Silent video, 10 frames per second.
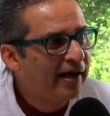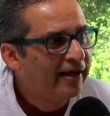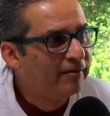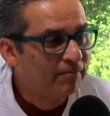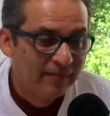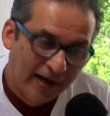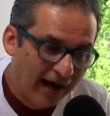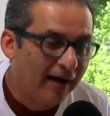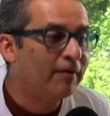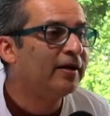And
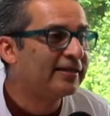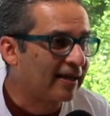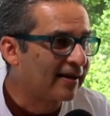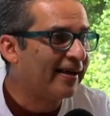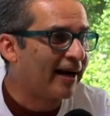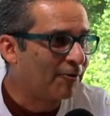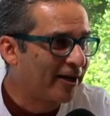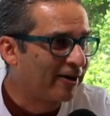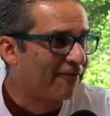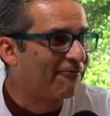it's unclear how
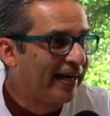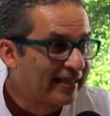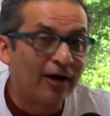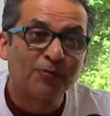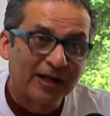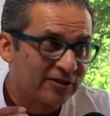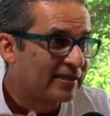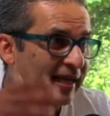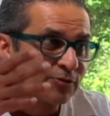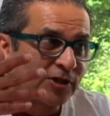they're going to find out, because
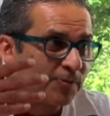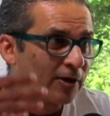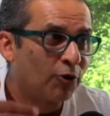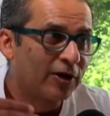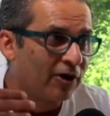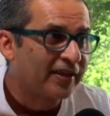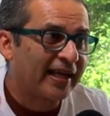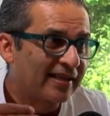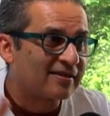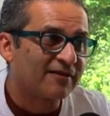that's what's been going on. They
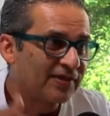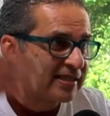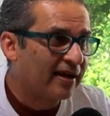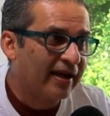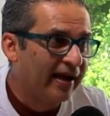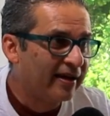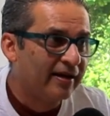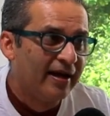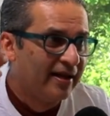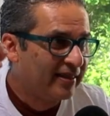cancel the visa
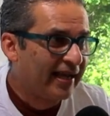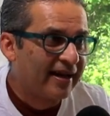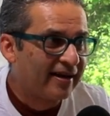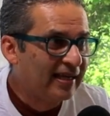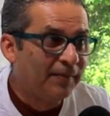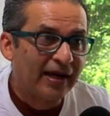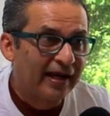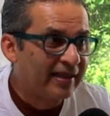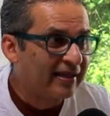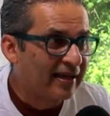and they get an email
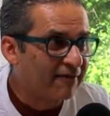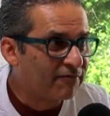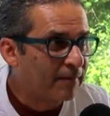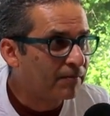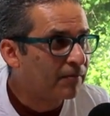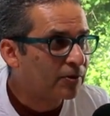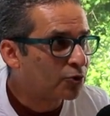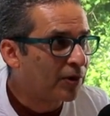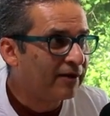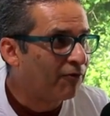and they give them
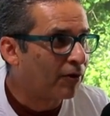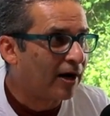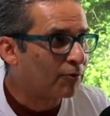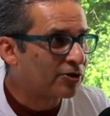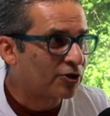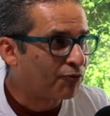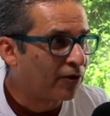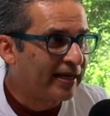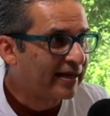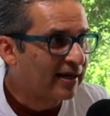24 hours or
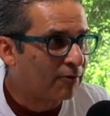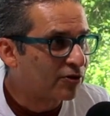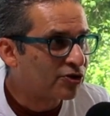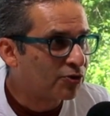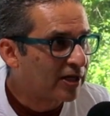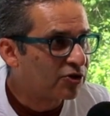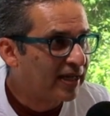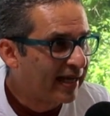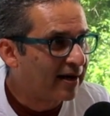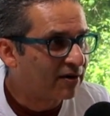48 hours to
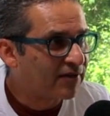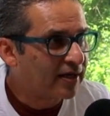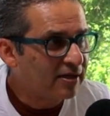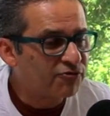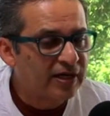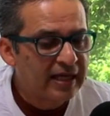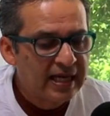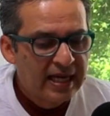actually get out of the country.